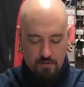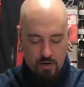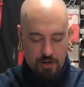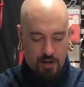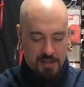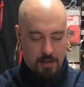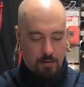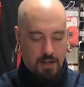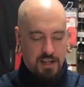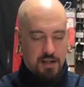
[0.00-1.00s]
got a nice
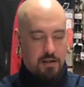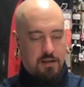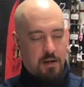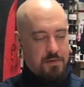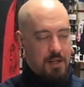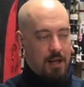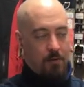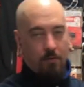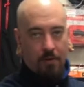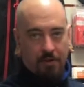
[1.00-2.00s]
little lid that comes in
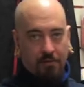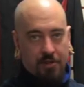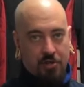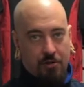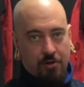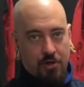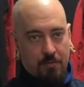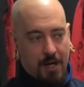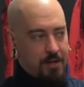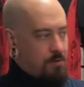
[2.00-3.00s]
there with your
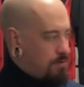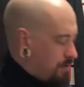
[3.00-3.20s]
instruction manual